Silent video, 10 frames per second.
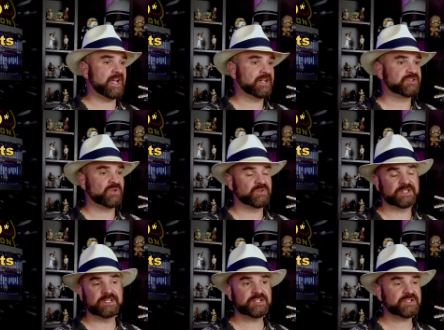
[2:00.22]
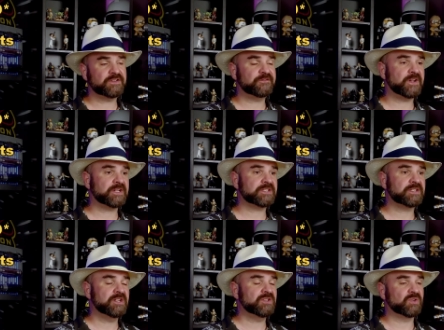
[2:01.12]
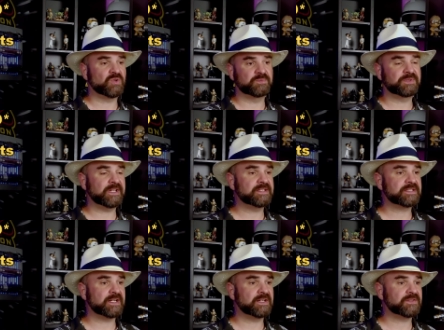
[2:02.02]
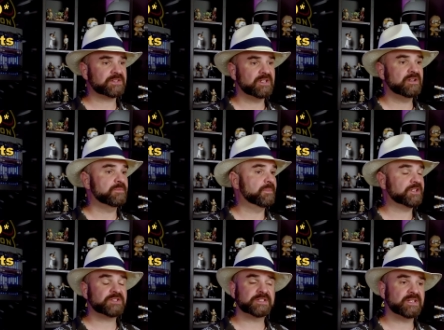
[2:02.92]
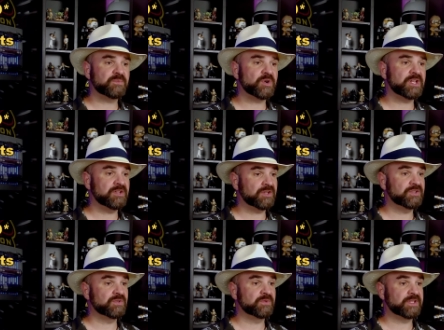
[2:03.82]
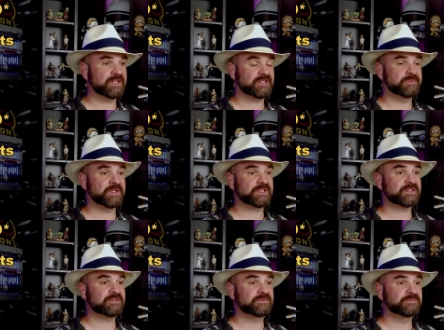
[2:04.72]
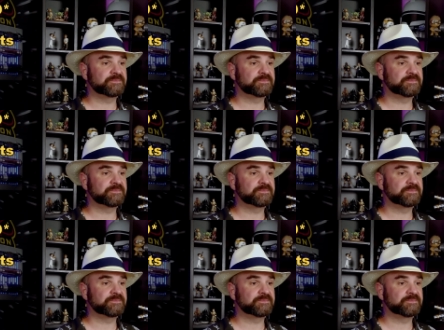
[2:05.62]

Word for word: add your own ignition effects, your own blade styles, much the same way you can do with SNPixel.